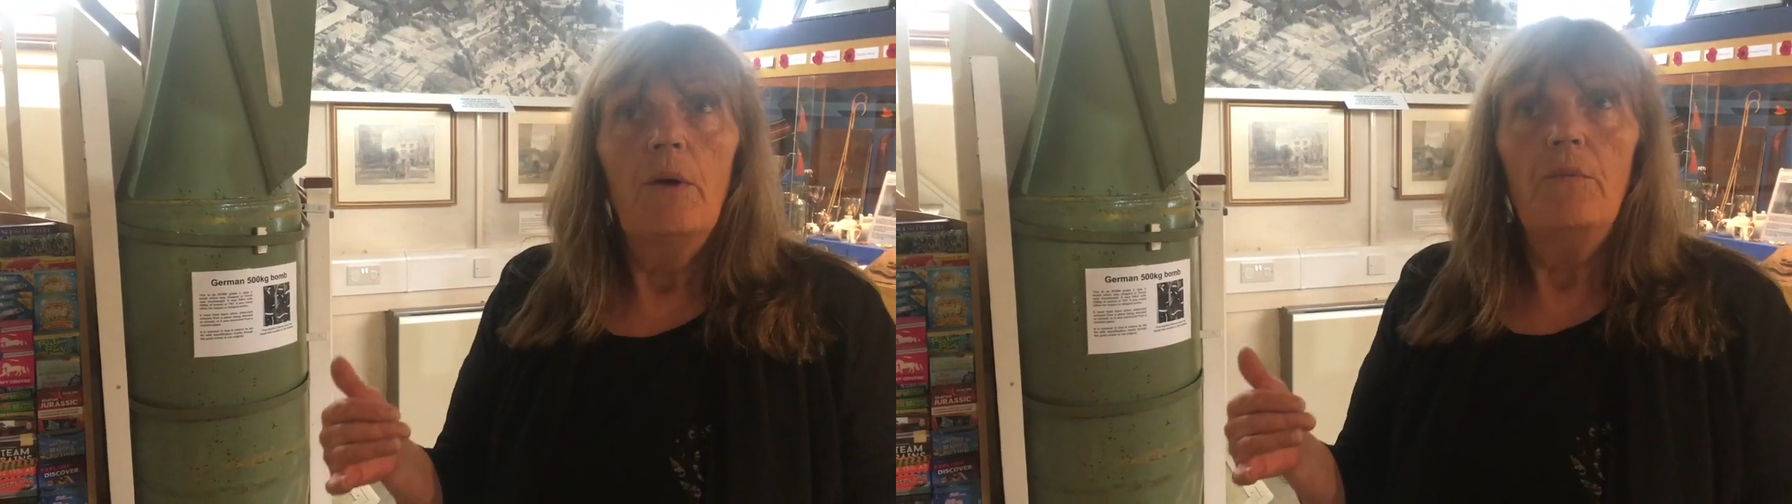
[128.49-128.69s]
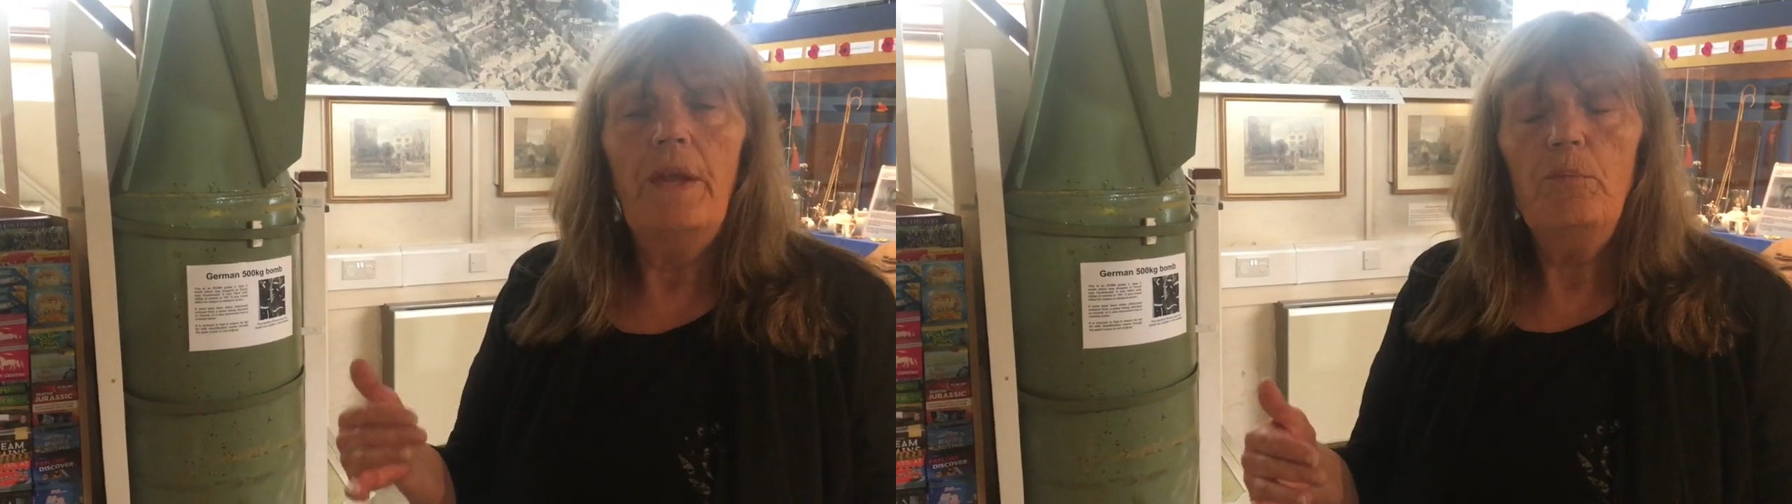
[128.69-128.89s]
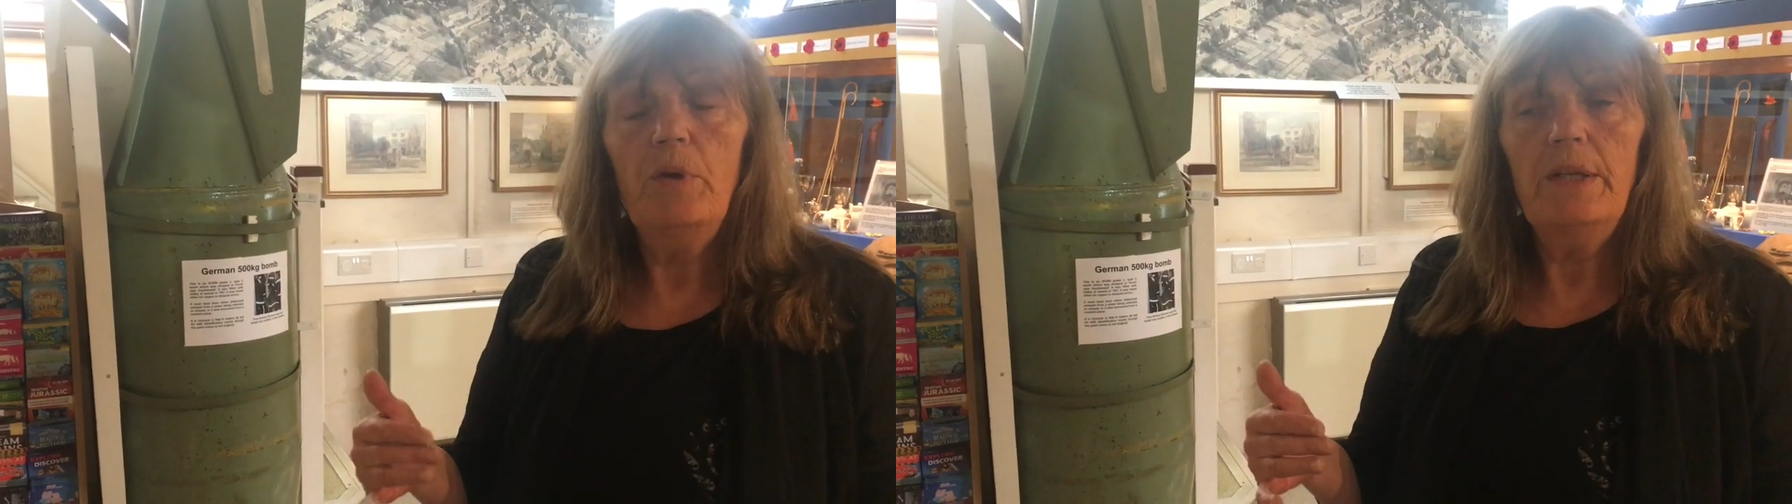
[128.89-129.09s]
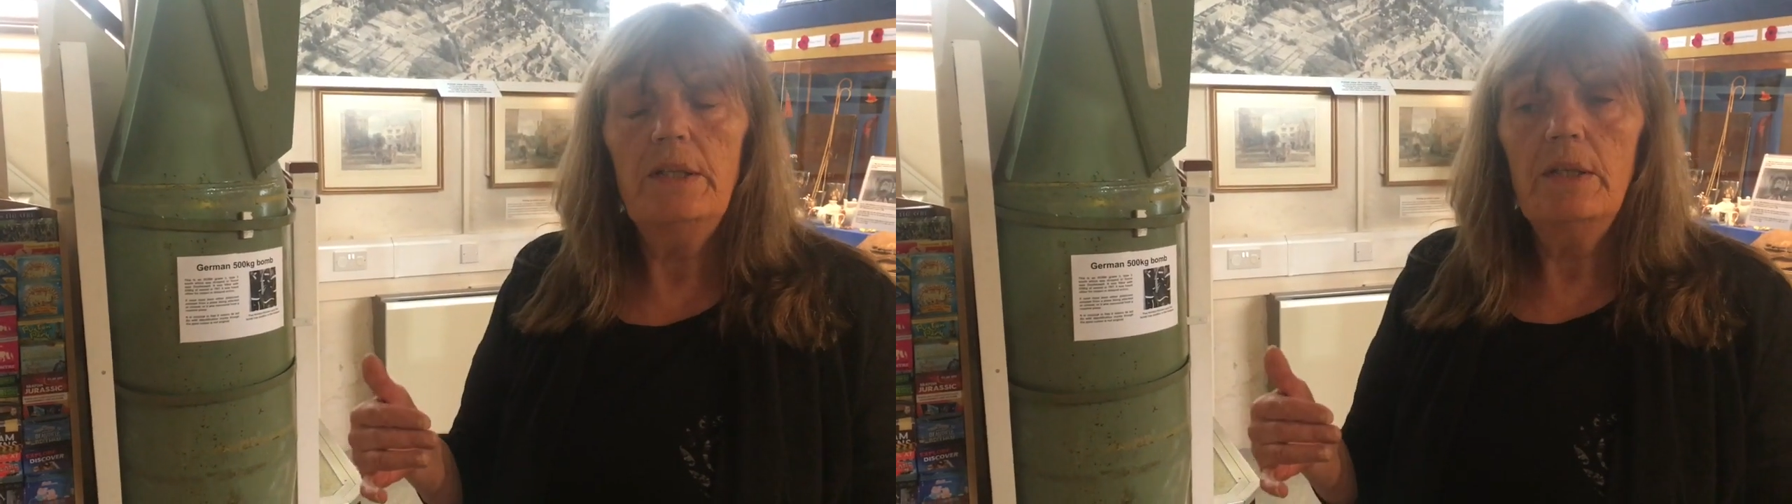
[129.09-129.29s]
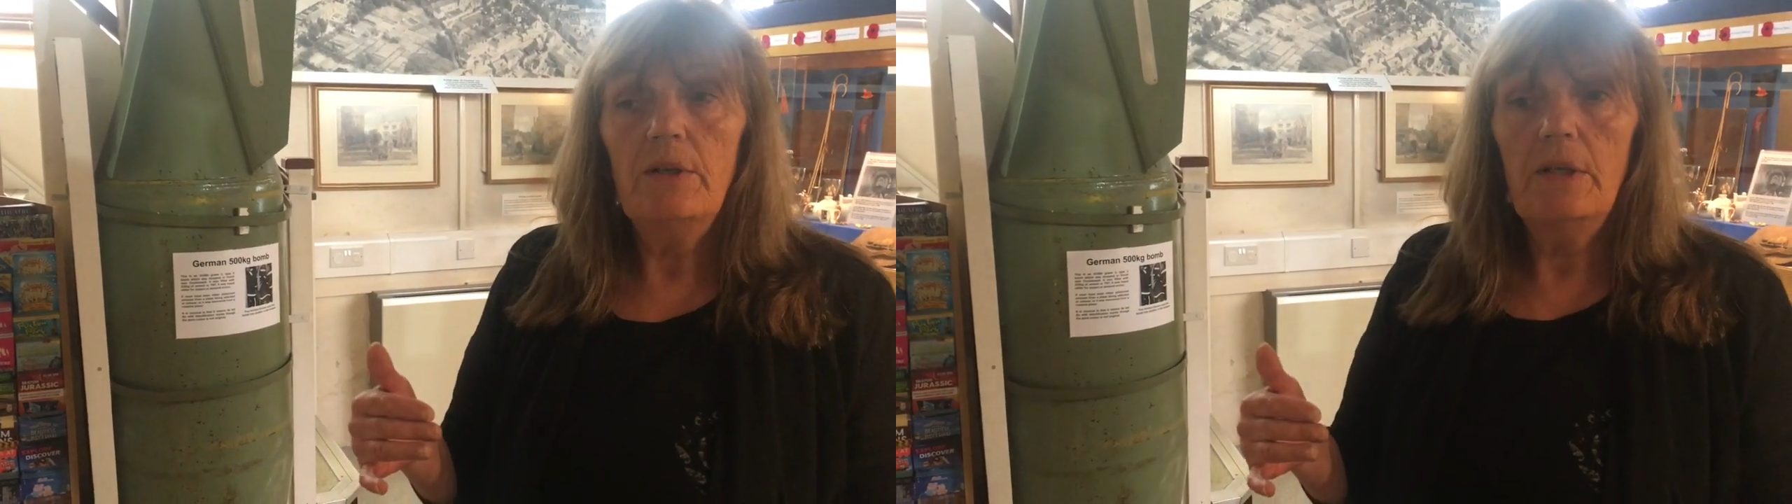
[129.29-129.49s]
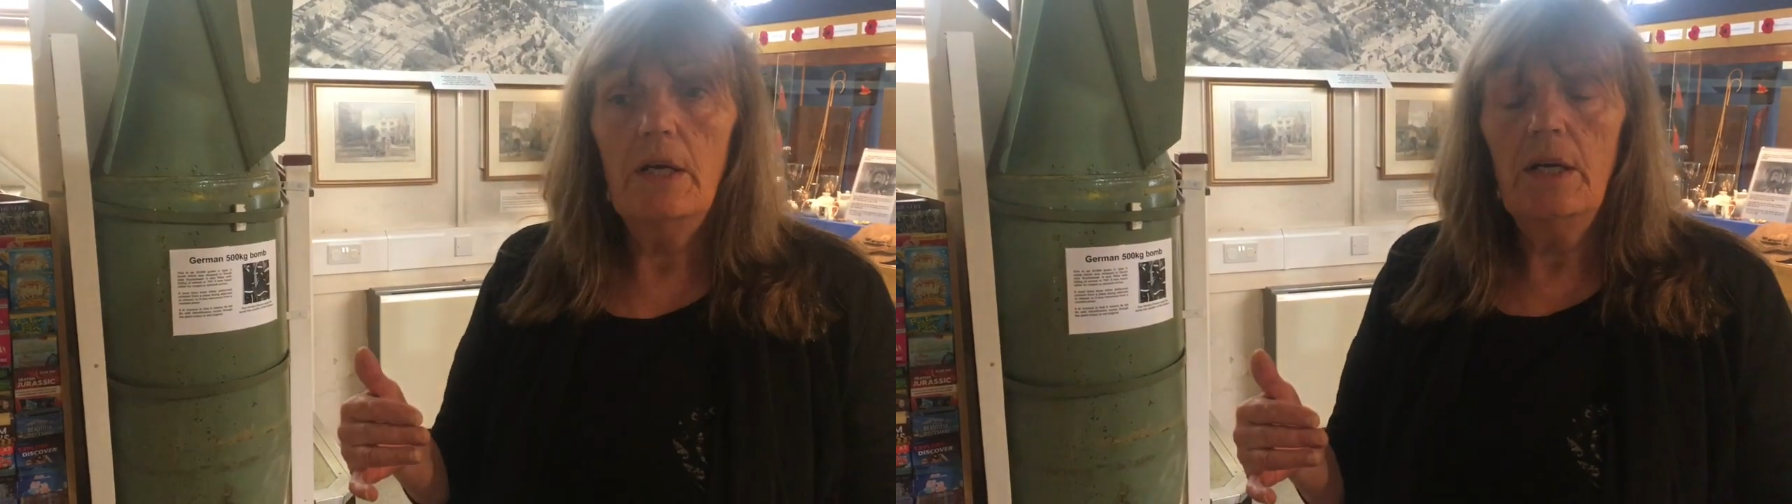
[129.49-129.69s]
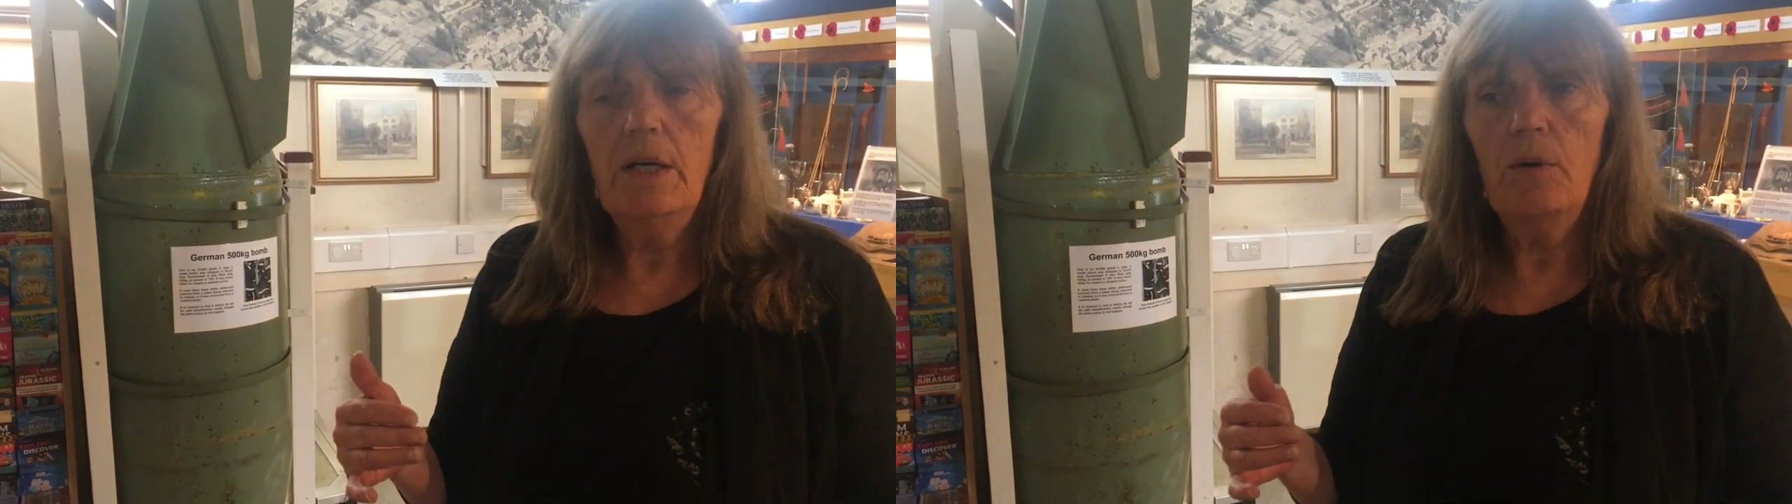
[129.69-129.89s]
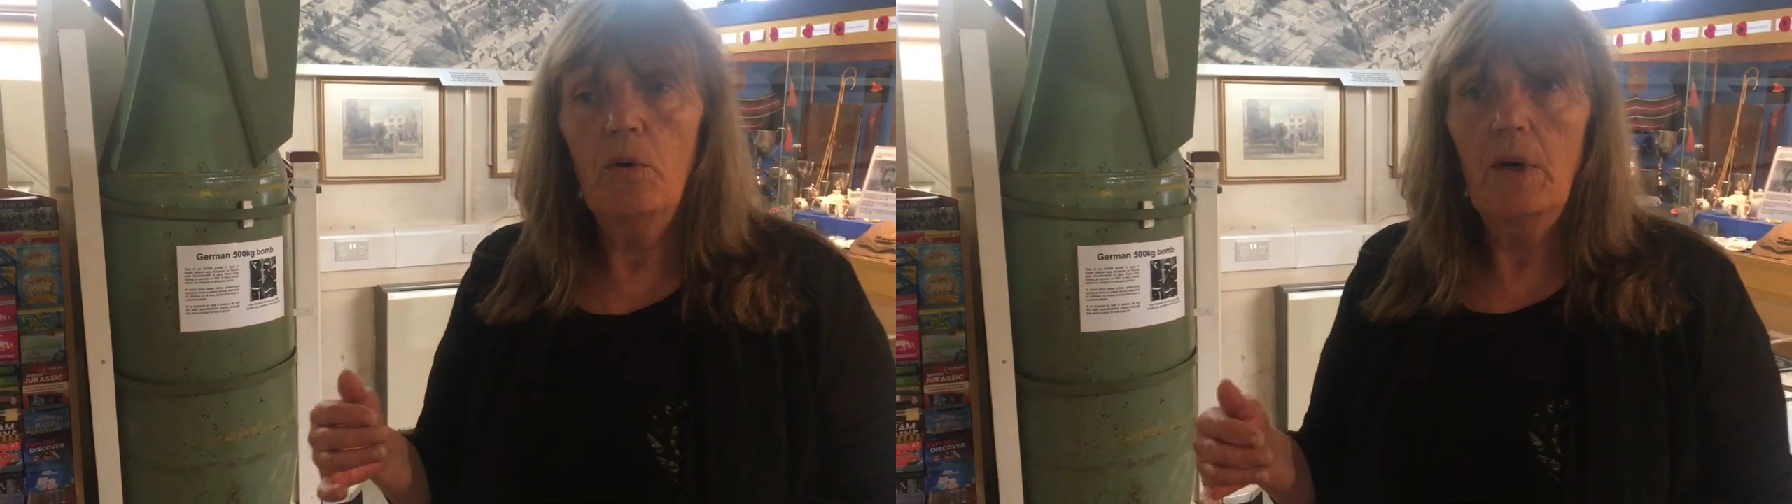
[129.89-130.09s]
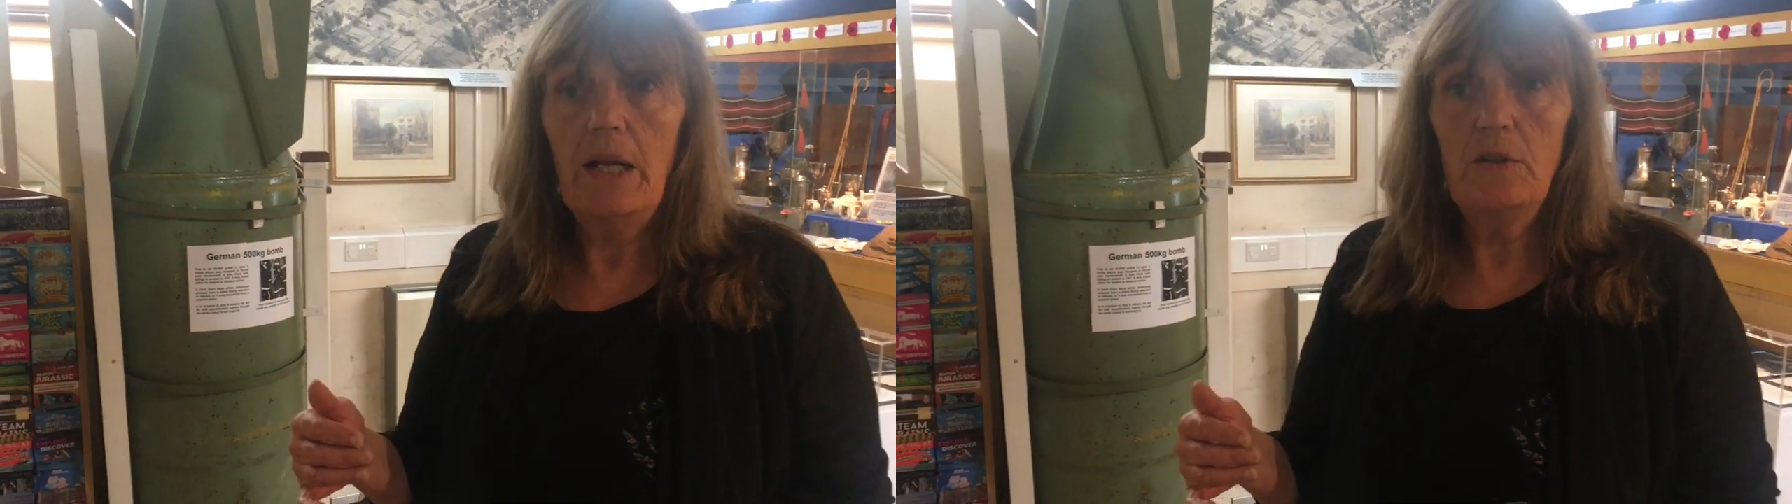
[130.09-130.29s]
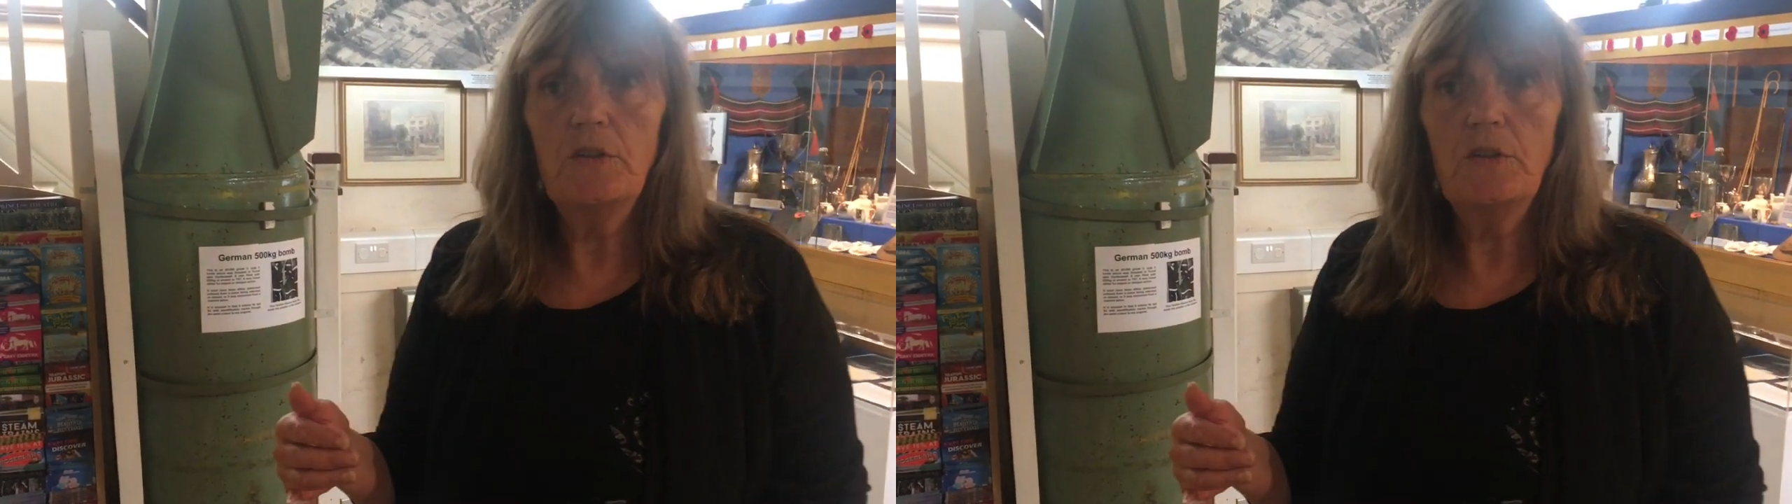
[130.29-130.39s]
Then when Allhallows